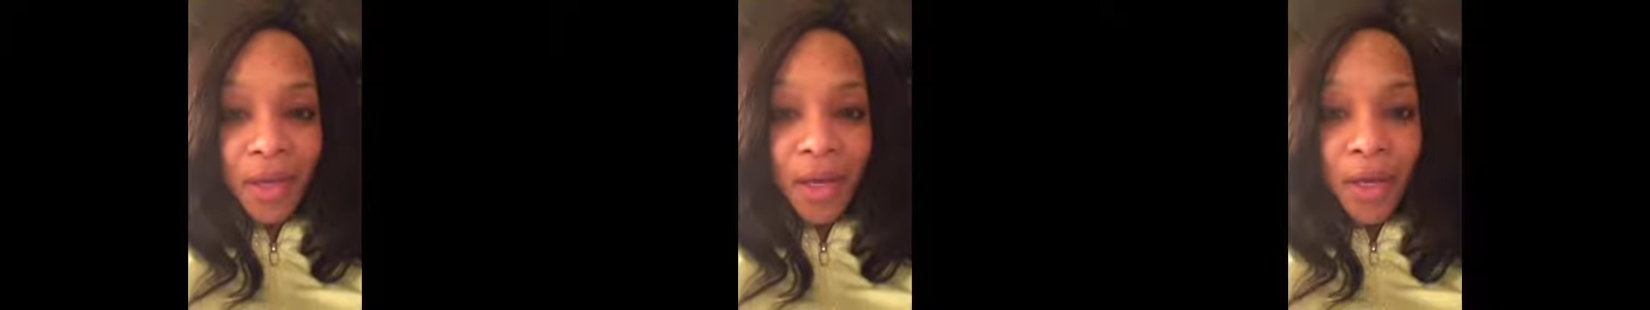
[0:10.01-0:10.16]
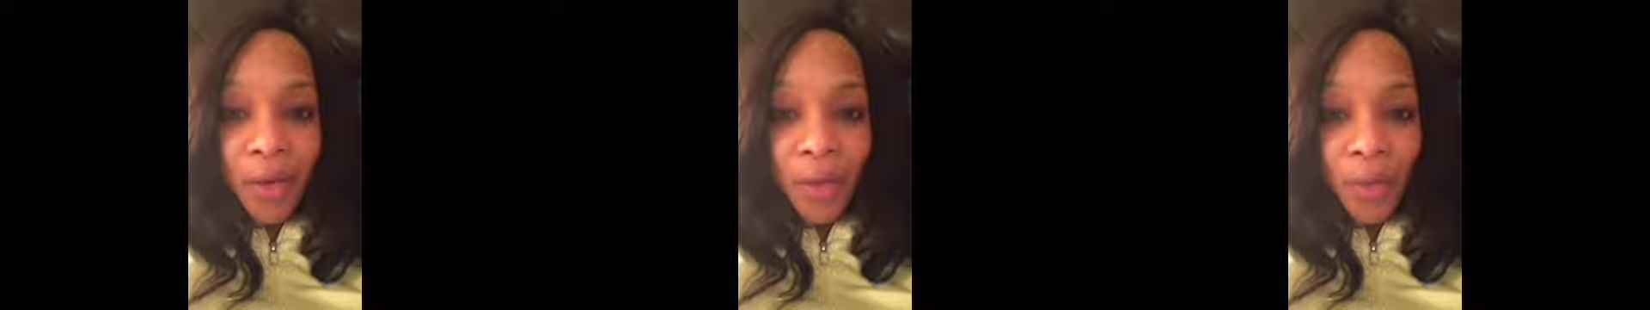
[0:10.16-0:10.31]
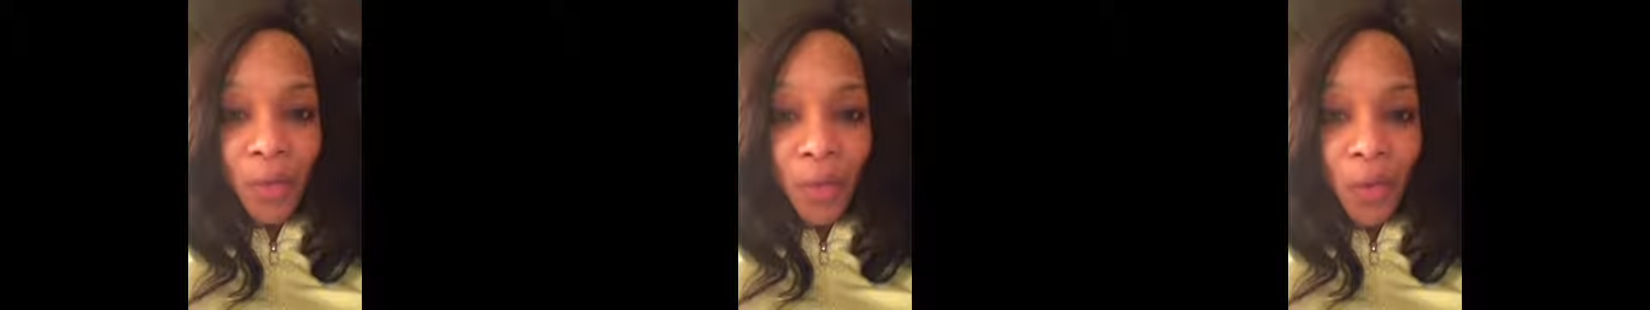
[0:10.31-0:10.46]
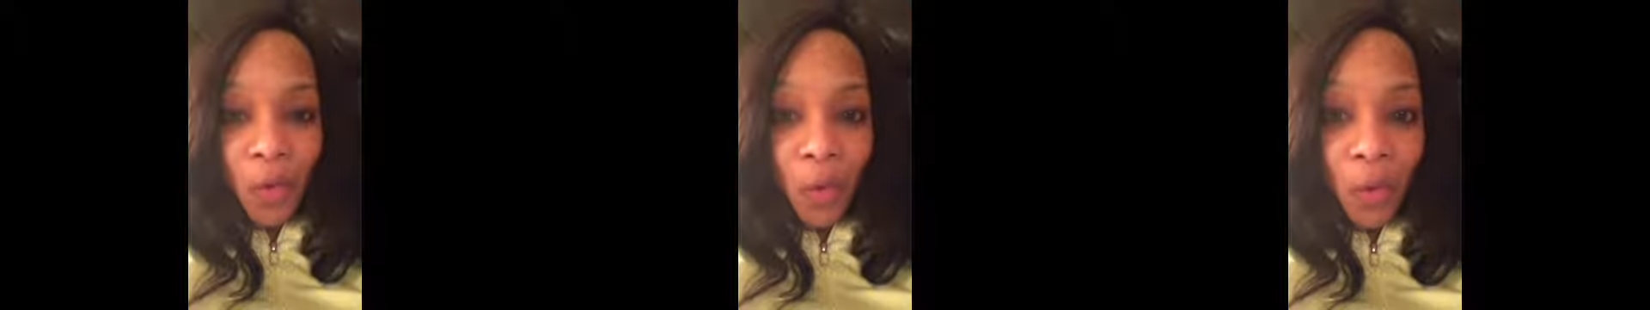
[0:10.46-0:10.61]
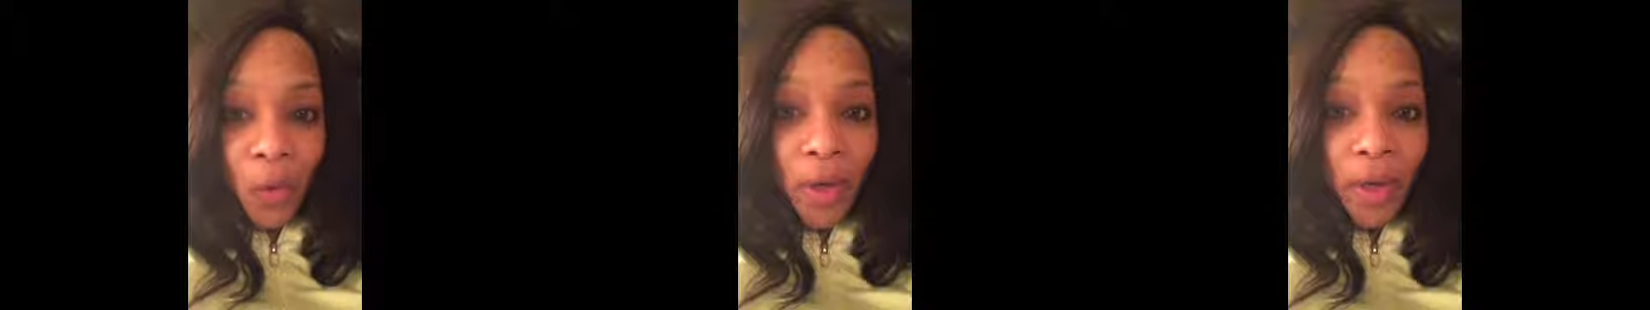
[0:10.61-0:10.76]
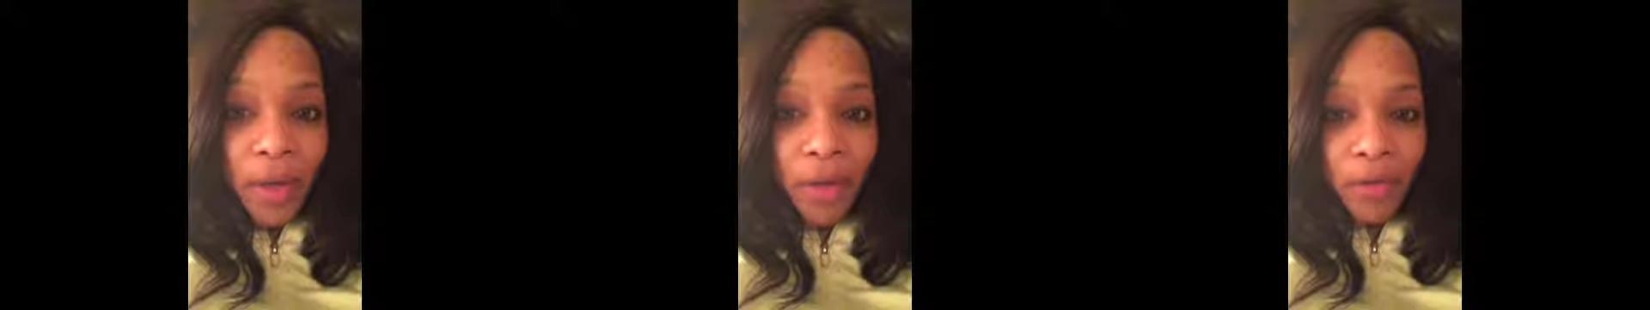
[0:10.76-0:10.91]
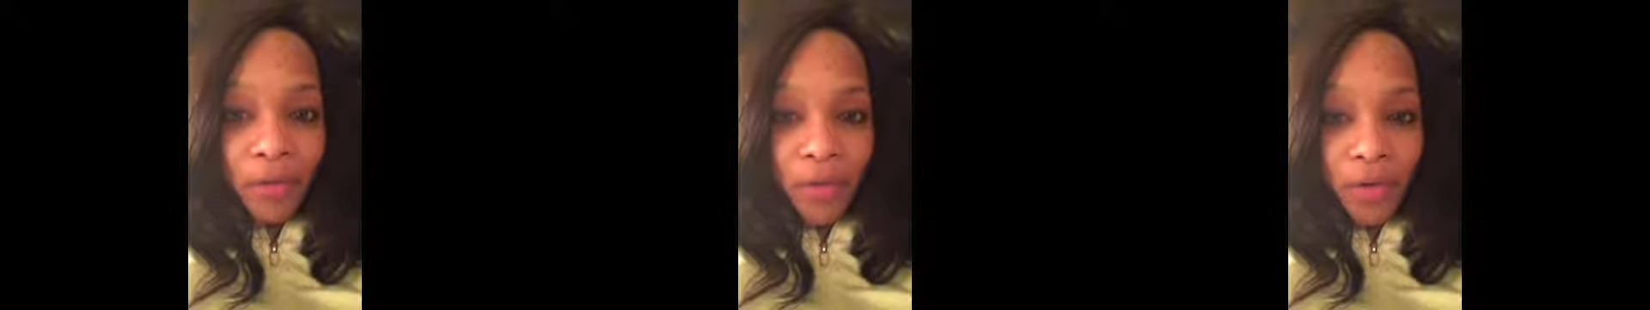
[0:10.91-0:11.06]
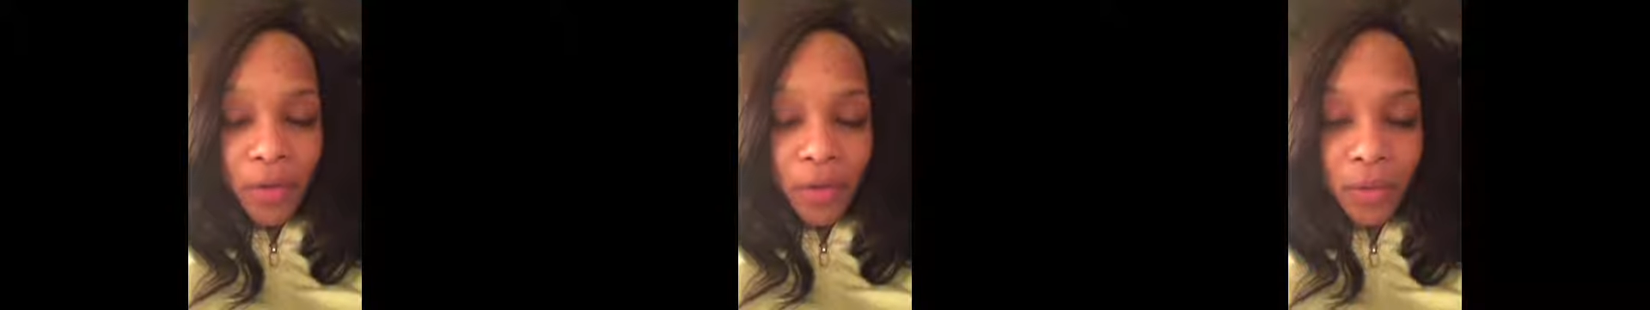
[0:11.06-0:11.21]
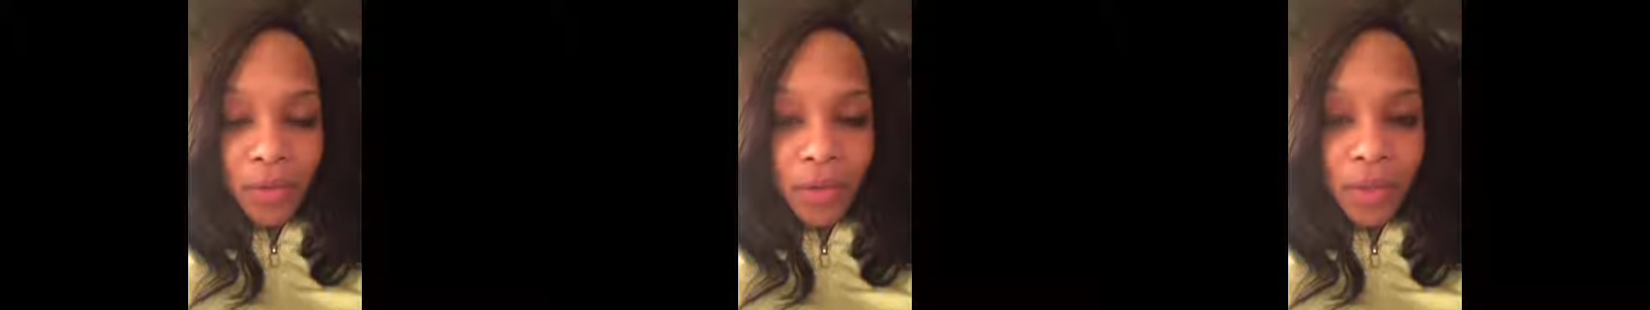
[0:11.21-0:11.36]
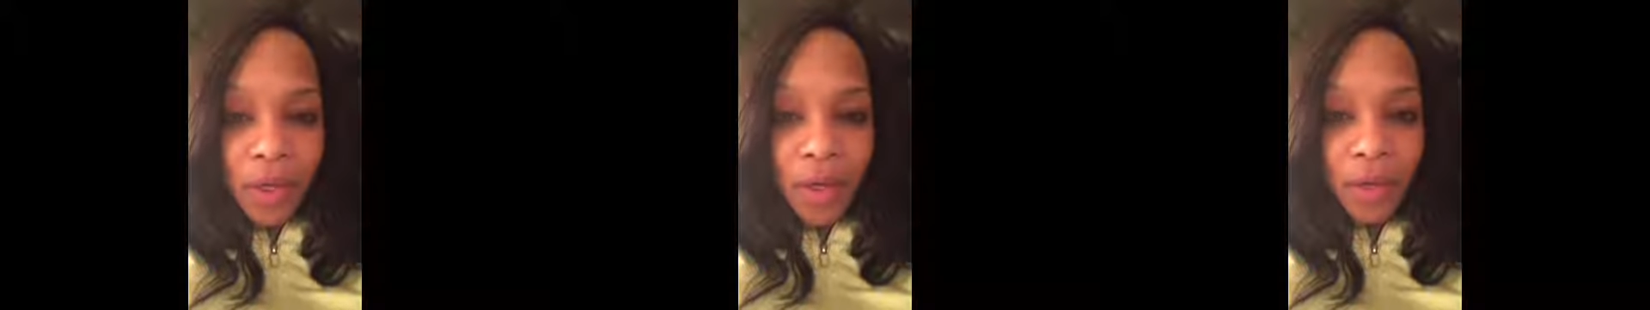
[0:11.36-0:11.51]
important for you
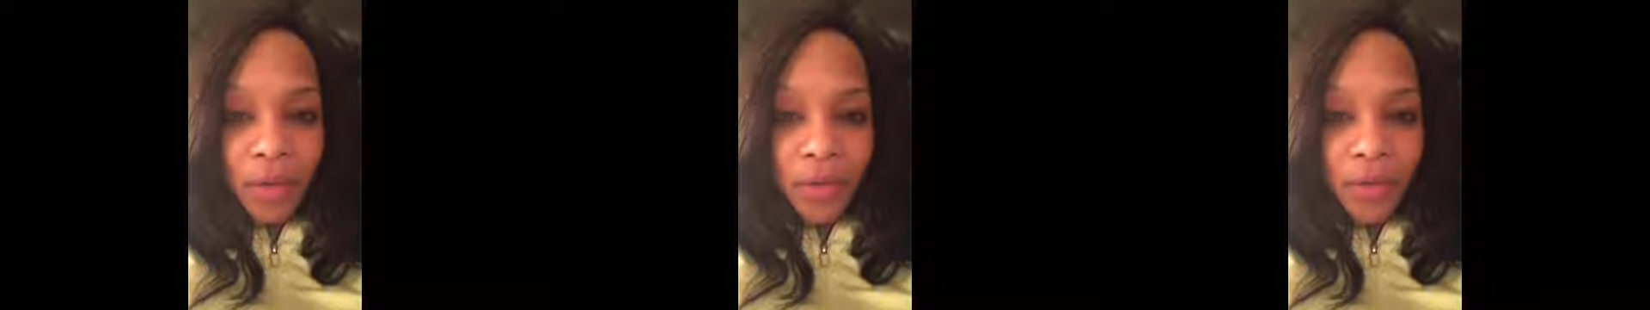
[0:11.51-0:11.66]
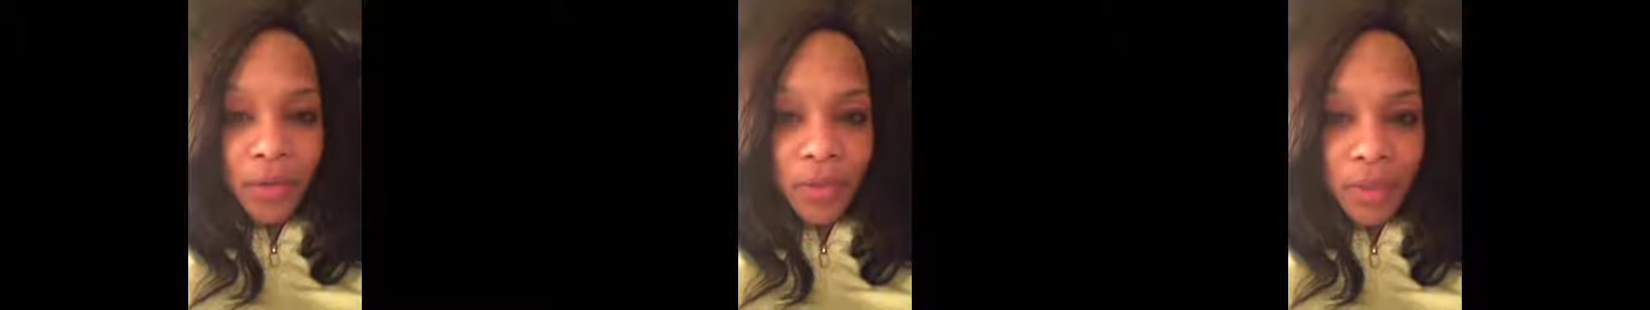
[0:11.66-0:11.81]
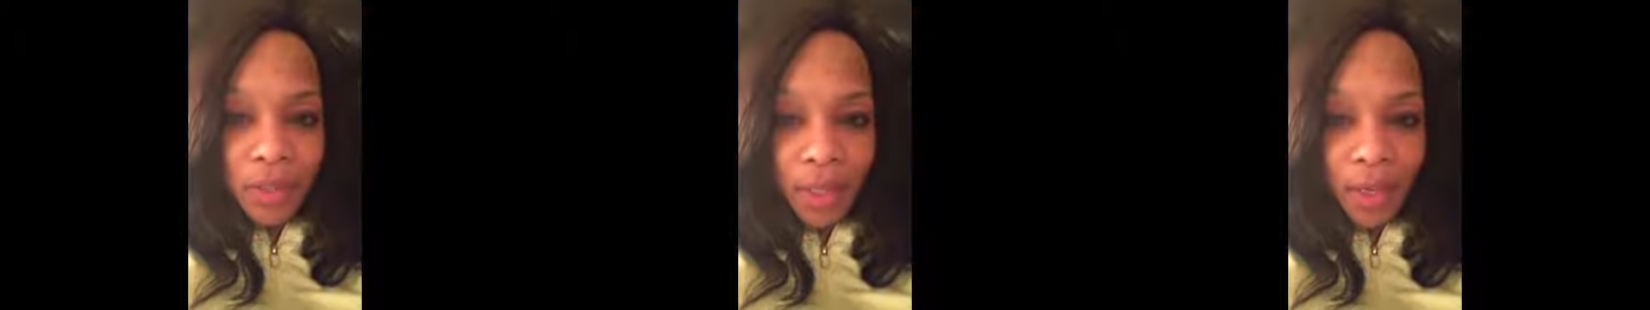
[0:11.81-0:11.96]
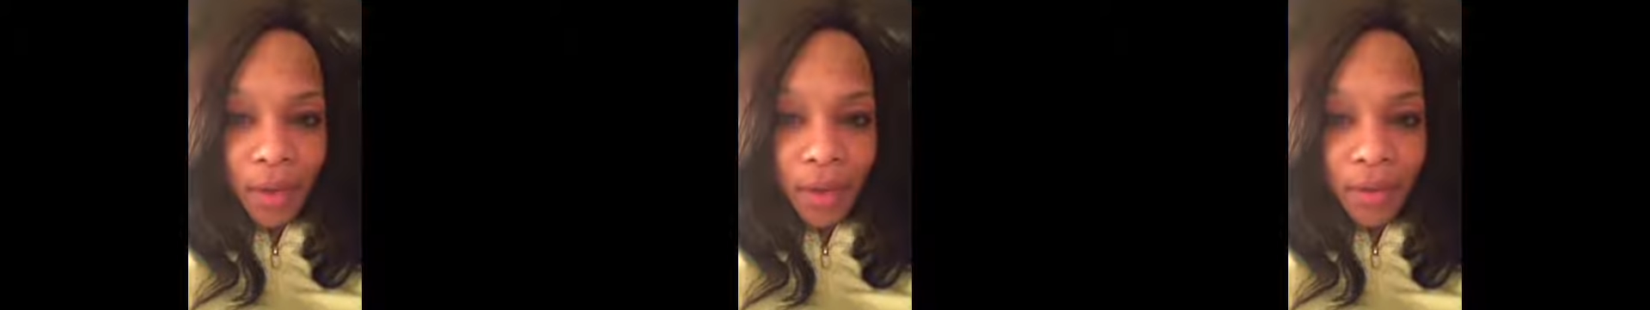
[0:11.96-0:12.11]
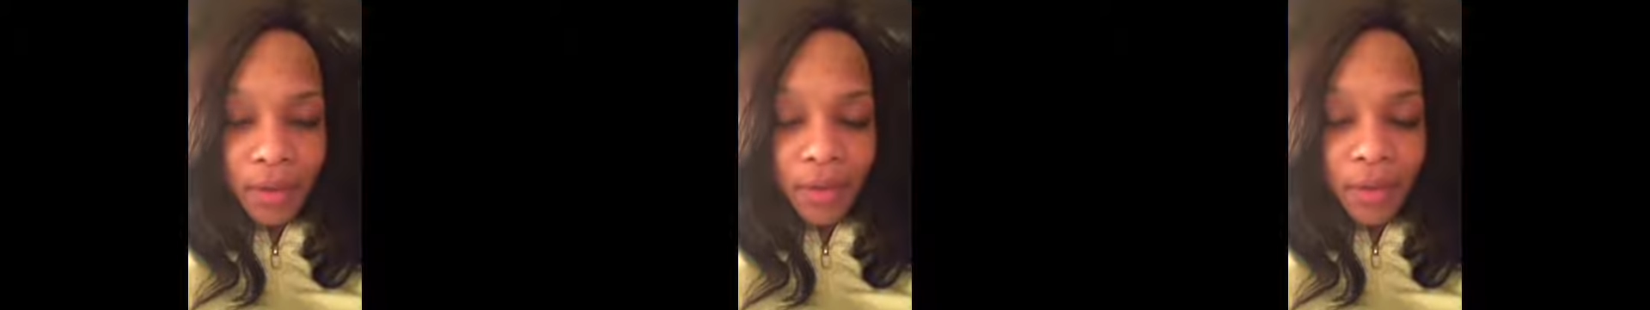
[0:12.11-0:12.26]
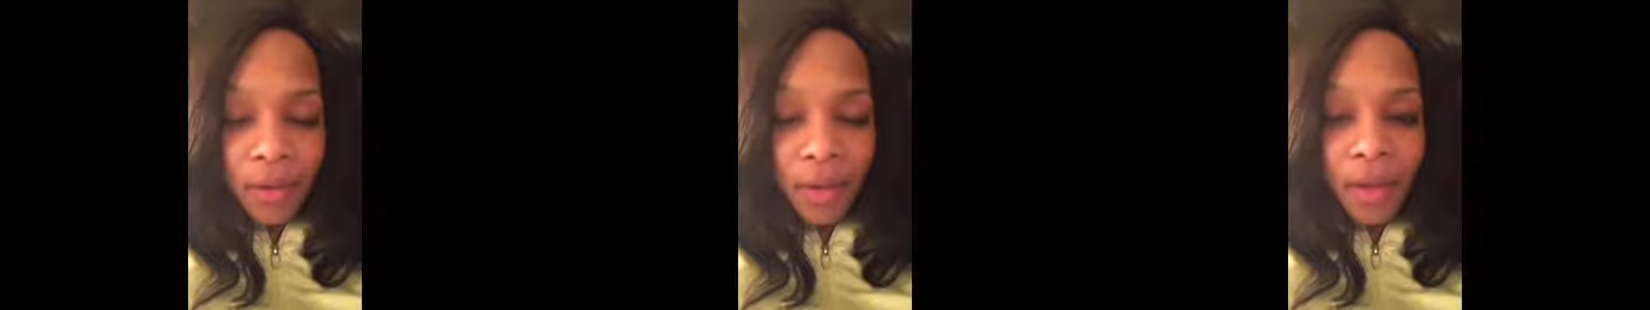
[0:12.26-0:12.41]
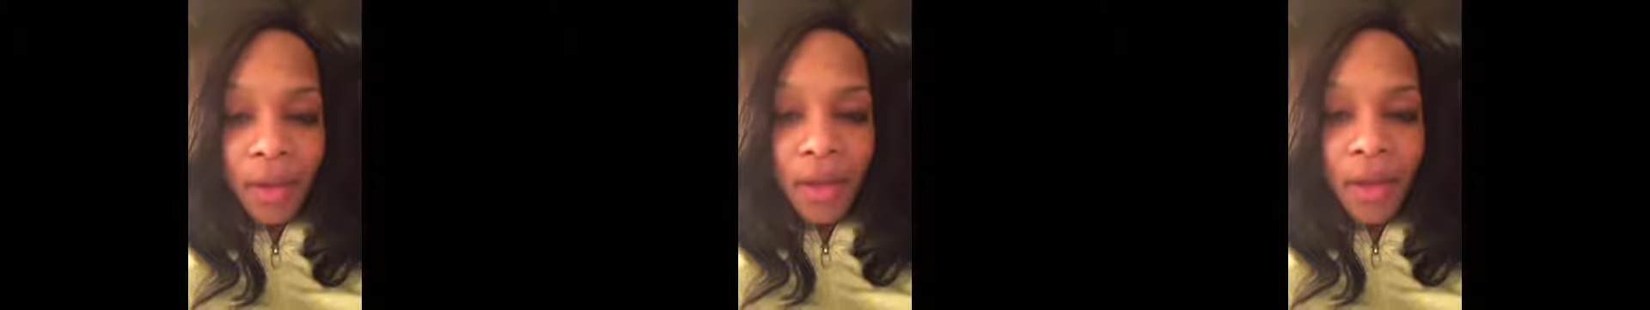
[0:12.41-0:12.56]
to understand